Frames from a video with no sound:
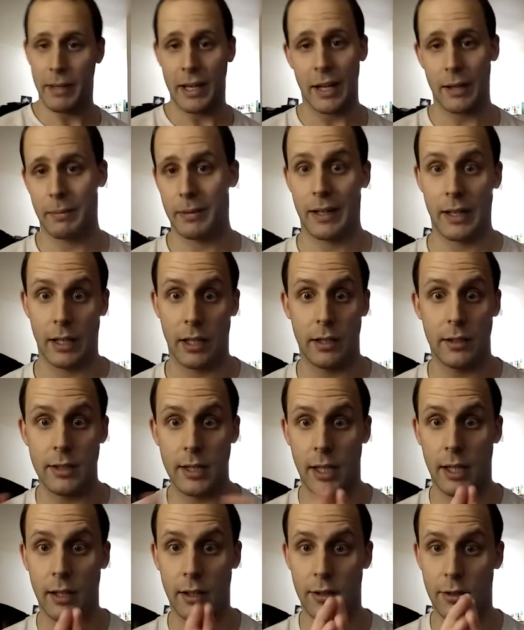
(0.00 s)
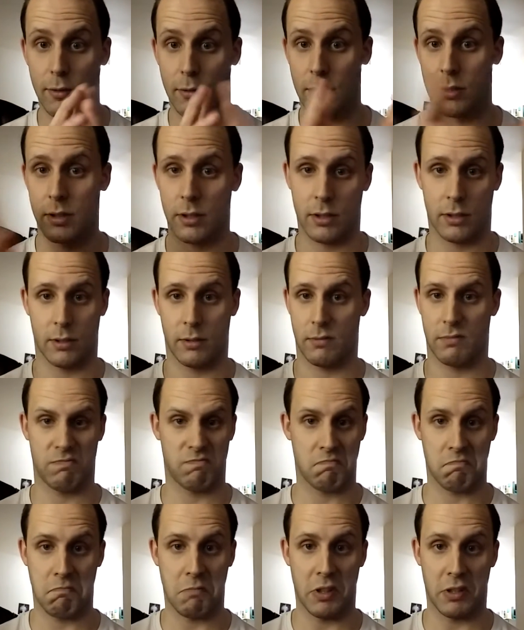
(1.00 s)
backpack and take it to work
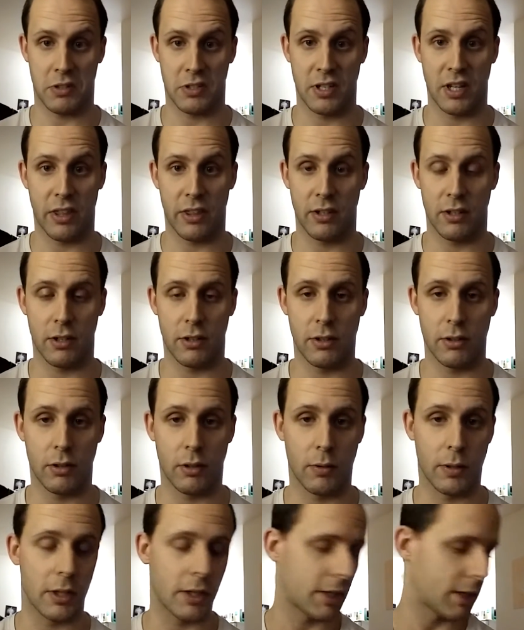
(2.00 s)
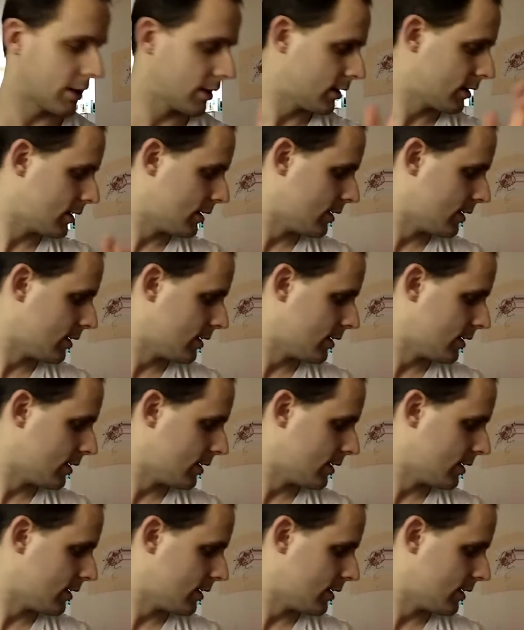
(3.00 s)
when there's nothing to do at work.